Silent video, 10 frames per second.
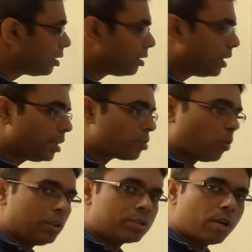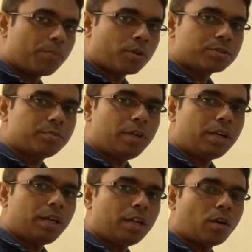there is also a
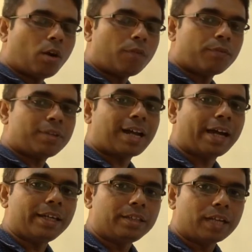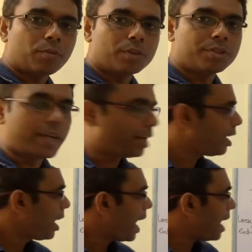possibility of tie that was there
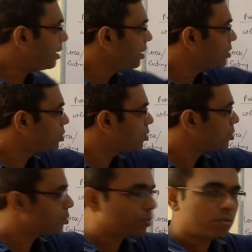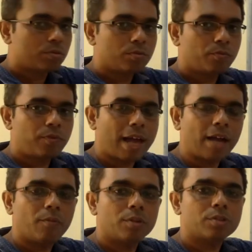had this
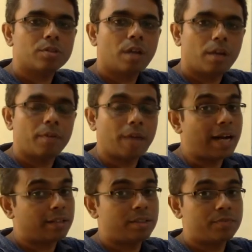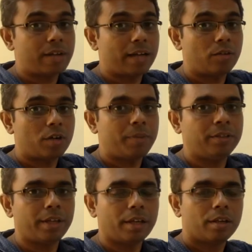flag not been
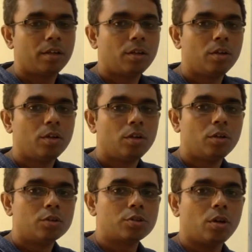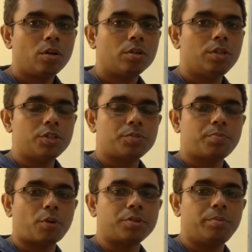there. So this
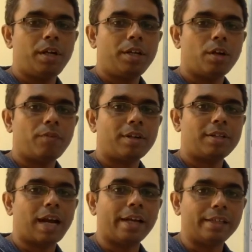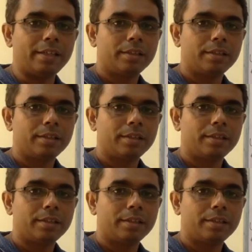possibility of a tie